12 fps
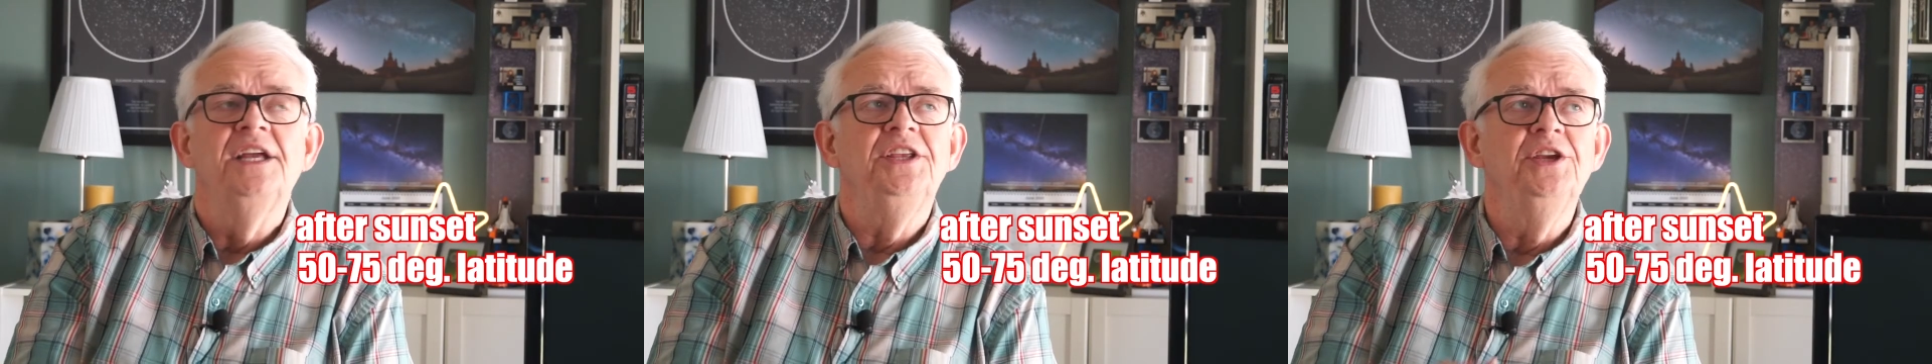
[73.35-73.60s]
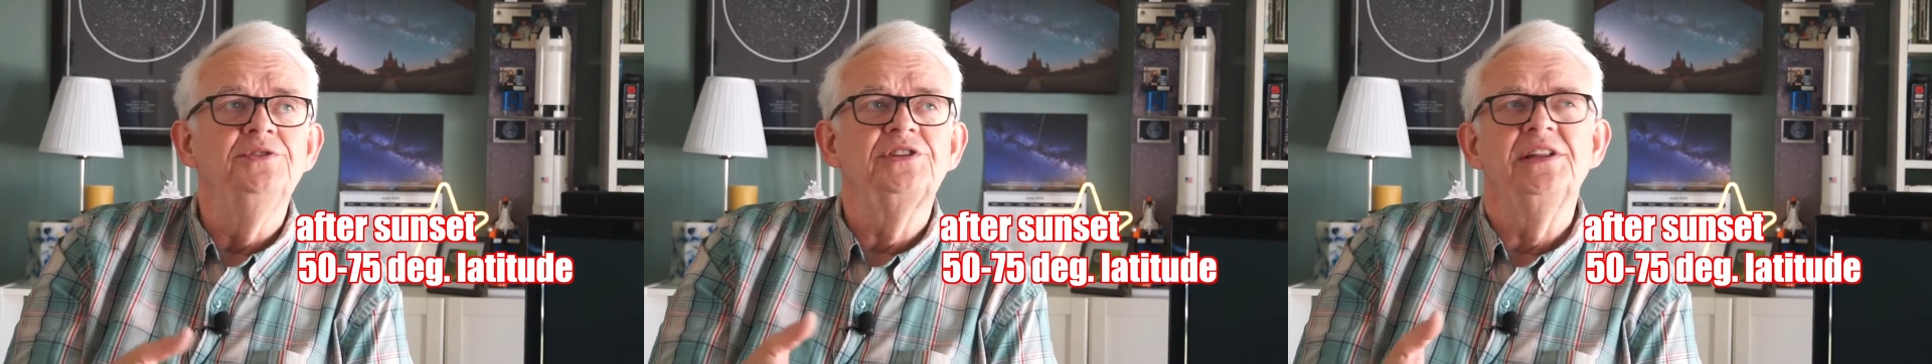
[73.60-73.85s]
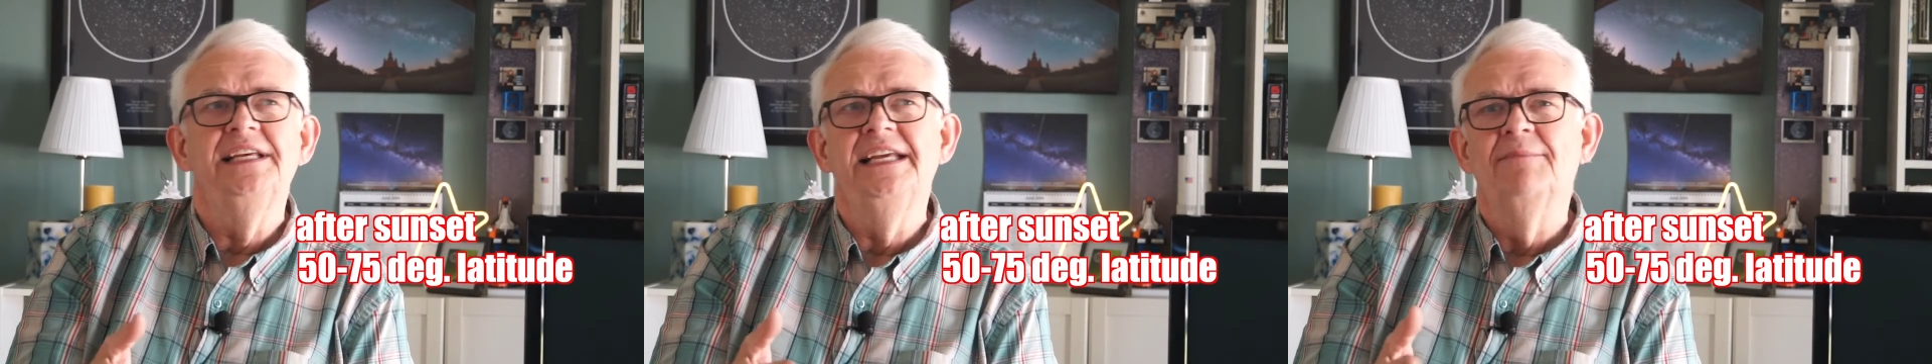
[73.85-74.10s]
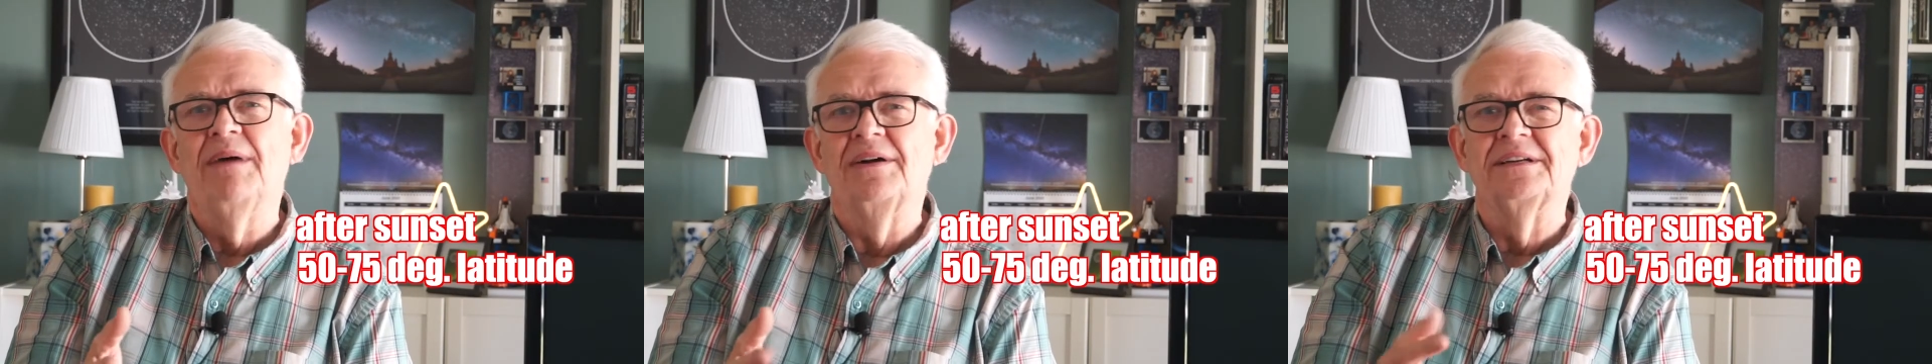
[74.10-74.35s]

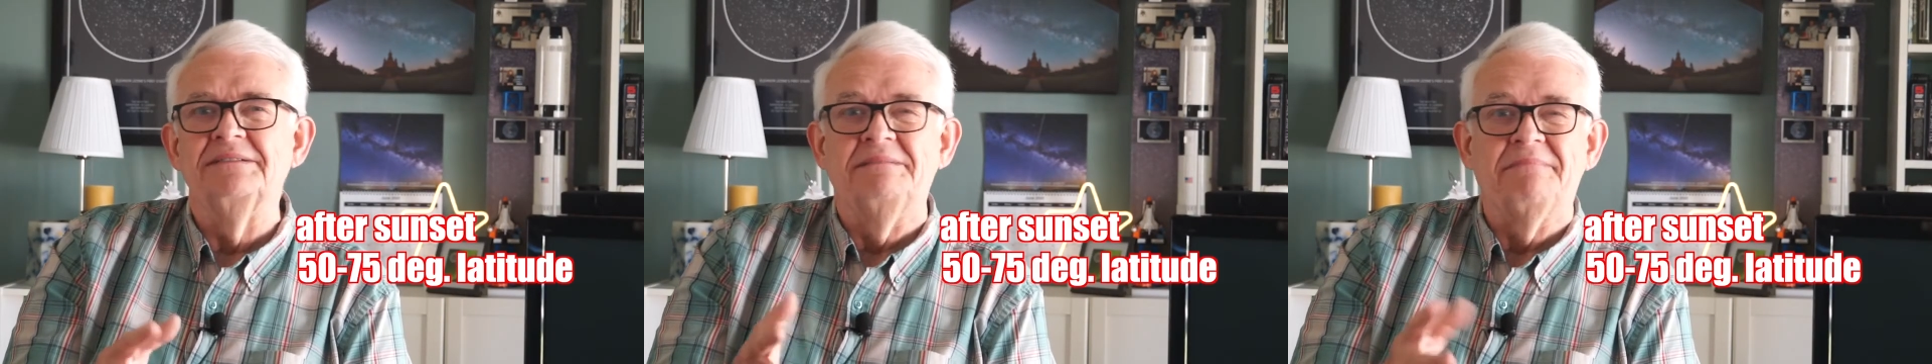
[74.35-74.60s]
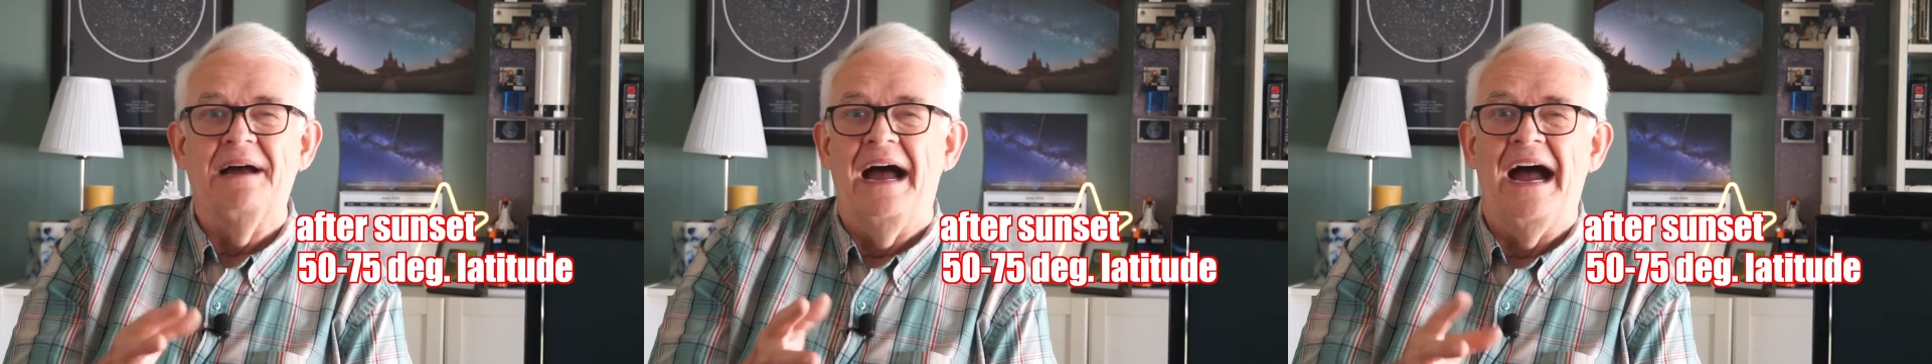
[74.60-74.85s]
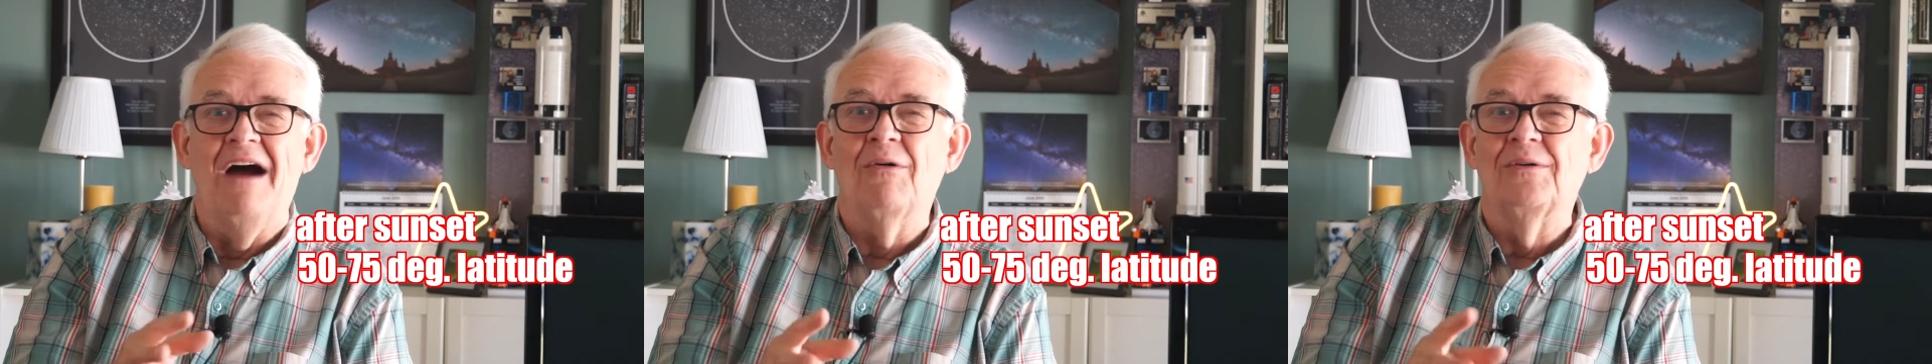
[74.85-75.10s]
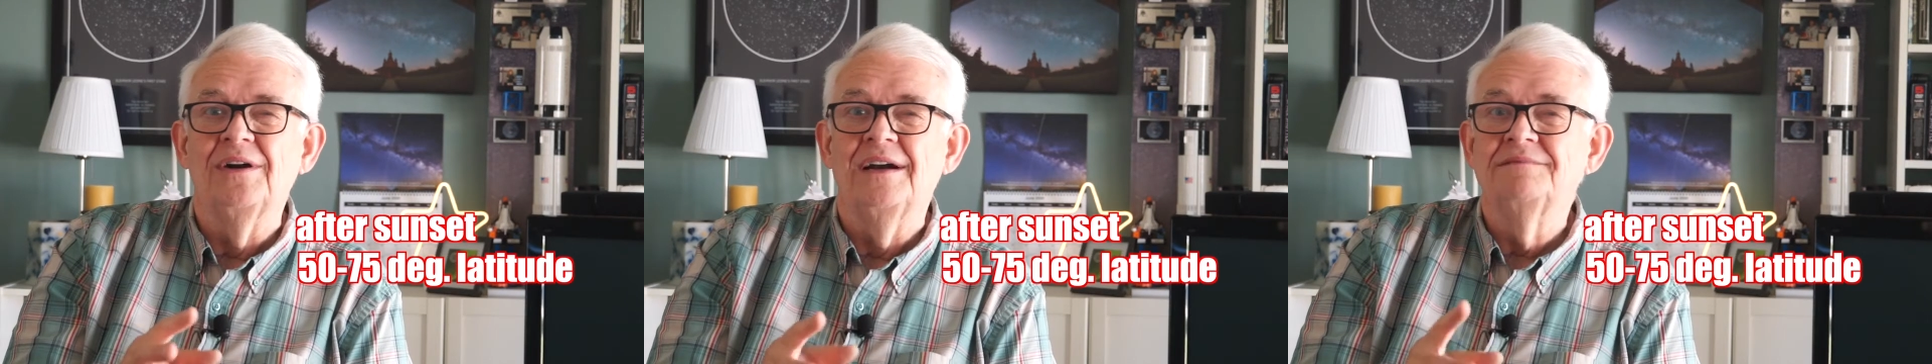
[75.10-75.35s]
usually about an
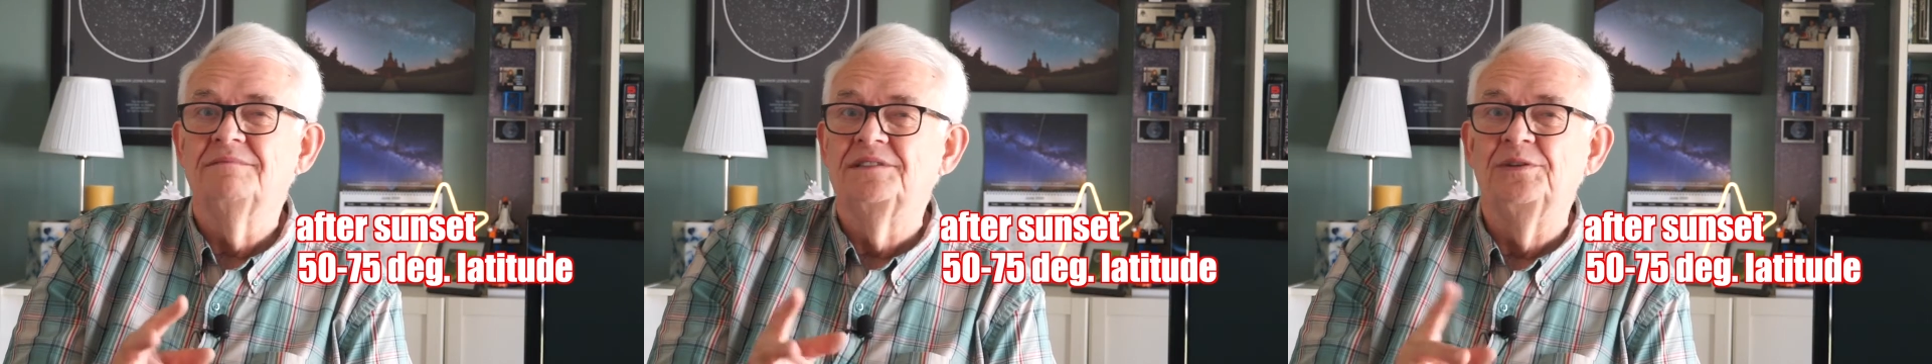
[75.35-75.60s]
hour